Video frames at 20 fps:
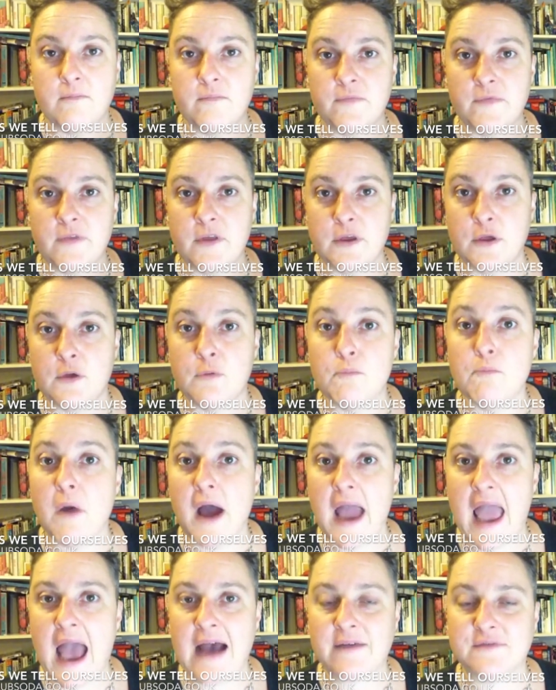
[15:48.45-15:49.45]
that you
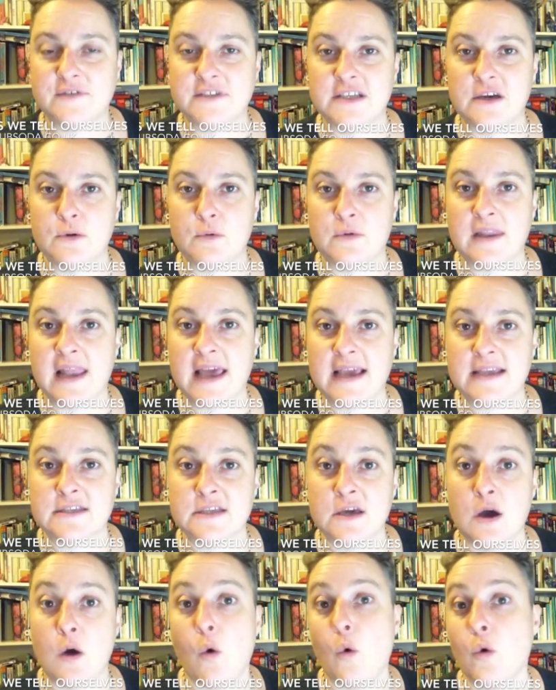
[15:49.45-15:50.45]
might have to deal with
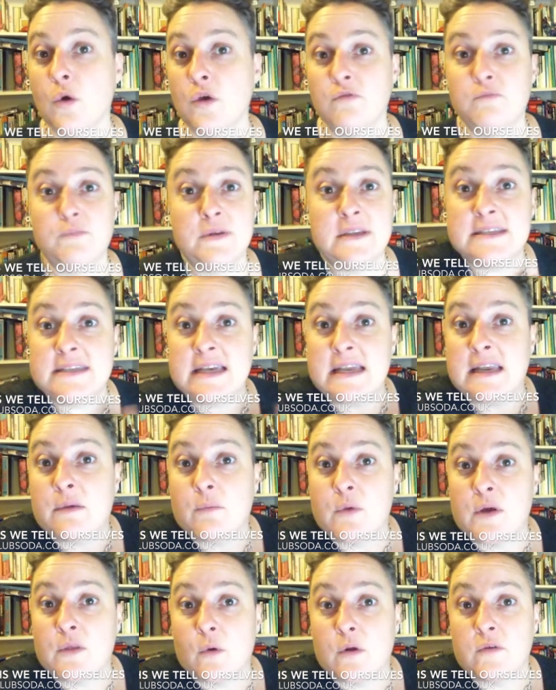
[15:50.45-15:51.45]
later, or you've been dealing
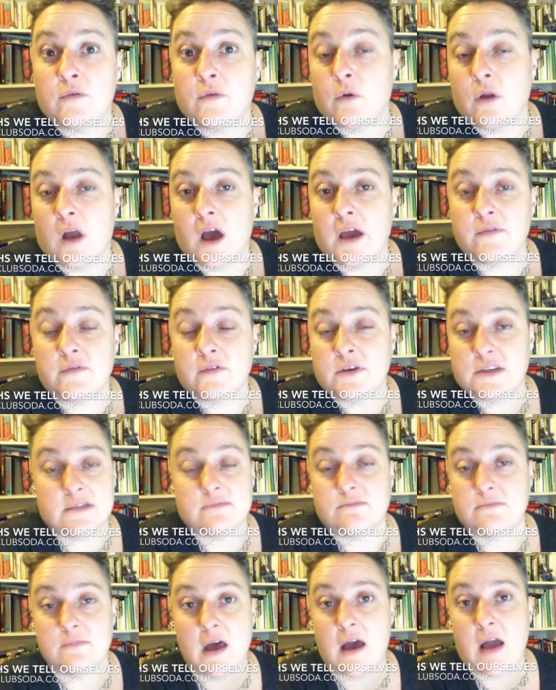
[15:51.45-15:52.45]
with all of your life, because,
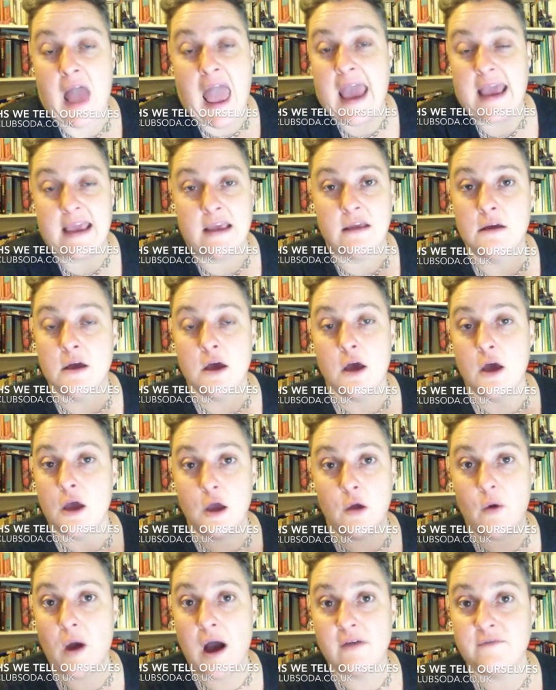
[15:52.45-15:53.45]
hey,
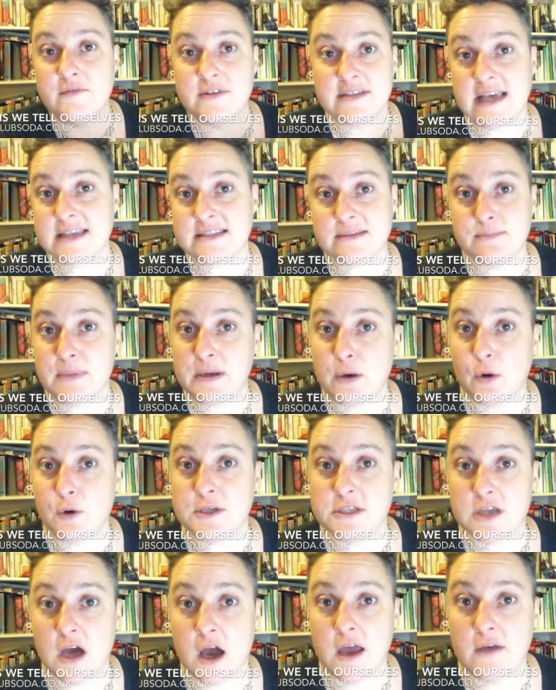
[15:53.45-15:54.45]
who out of us hasn't been on a
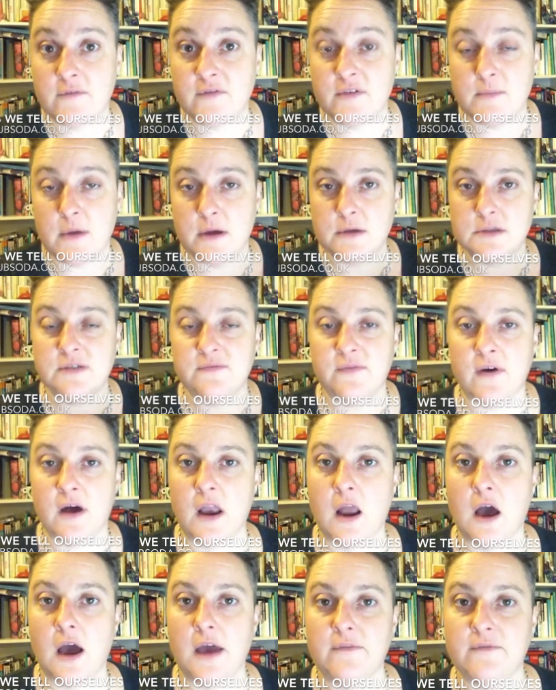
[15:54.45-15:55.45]
diet for most of our
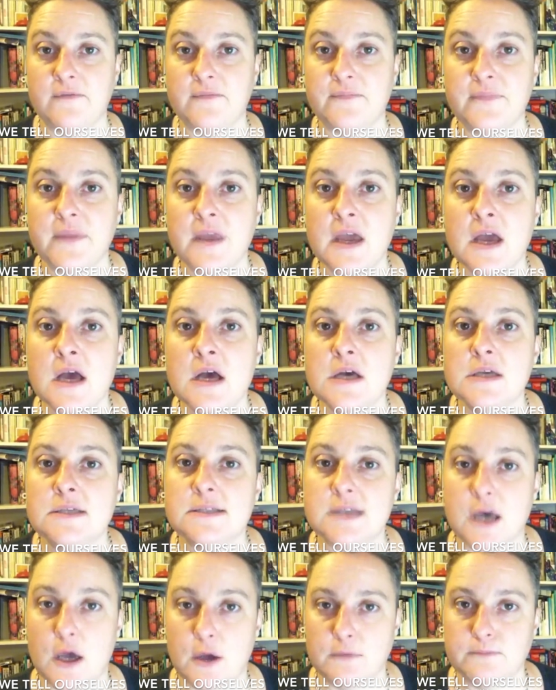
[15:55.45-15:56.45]
life?
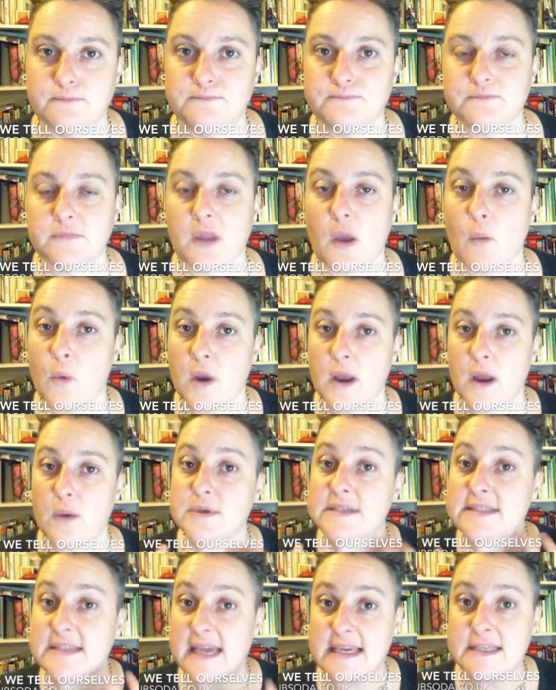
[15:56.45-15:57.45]
So what I would
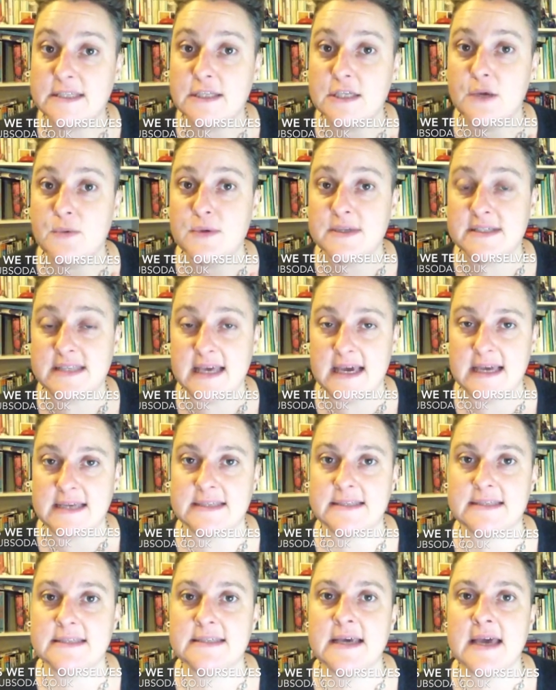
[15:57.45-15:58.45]
say to you is
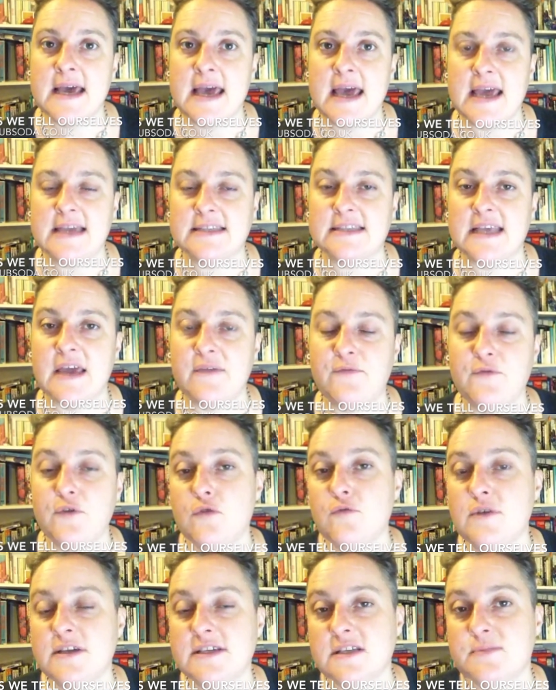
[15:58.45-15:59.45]
this, is that if you
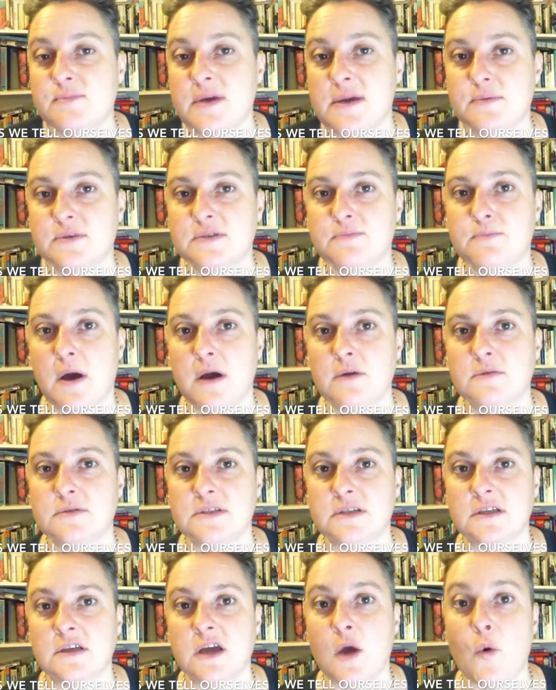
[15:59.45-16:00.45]
read other people's posts
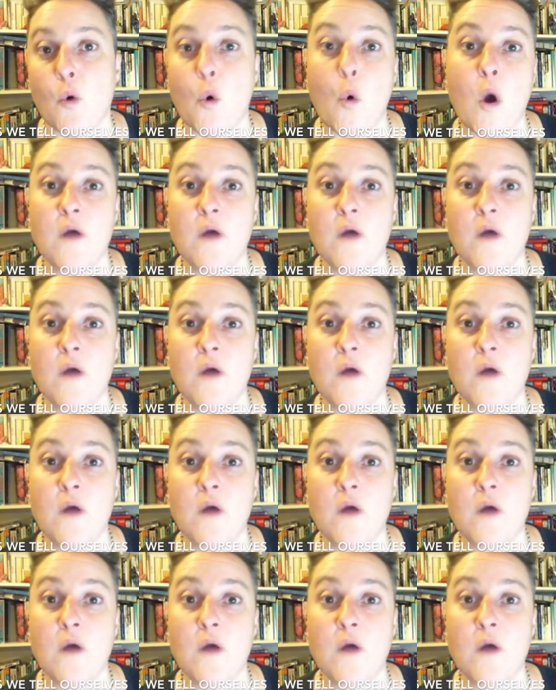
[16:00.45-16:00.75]
and go, oh, I've